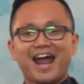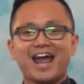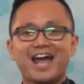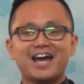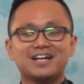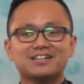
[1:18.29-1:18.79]

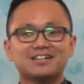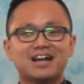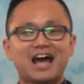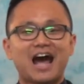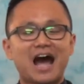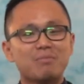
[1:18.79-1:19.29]
And
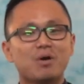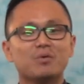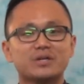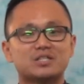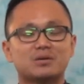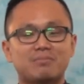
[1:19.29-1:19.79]
I'm
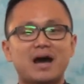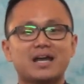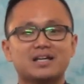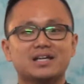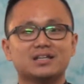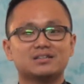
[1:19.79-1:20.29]
always
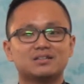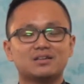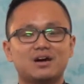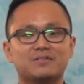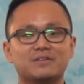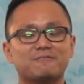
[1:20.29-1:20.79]
reminded
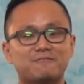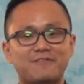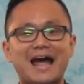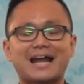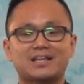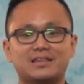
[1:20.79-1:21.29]
of the
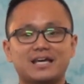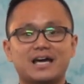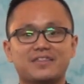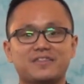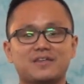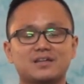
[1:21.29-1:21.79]
fact
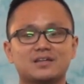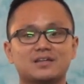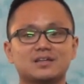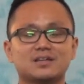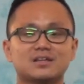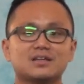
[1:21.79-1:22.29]
that
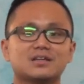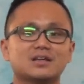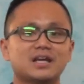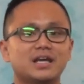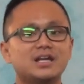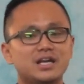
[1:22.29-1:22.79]

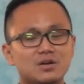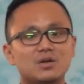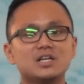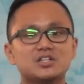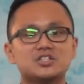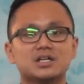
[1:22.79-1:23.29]
in
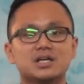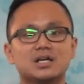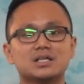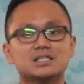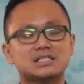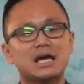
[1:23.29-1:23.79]

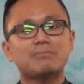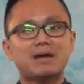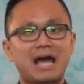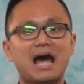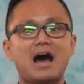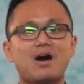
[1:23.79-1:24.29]
Indonesia,
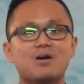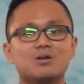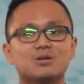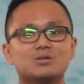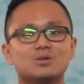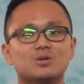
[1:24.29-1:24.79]

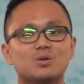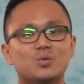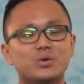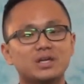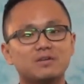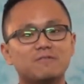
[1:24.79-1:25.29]
somehow
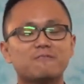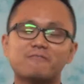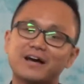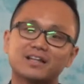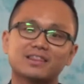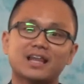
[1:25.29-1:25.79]
we
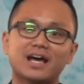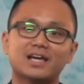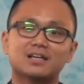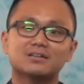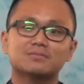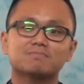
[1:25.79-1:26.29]
felt like
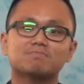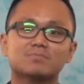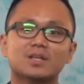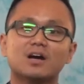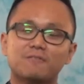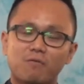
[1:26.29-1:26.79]

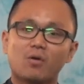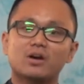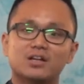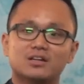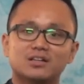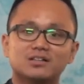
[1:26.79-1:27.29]
a
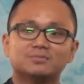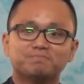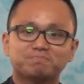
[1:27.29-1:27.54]
foreigner.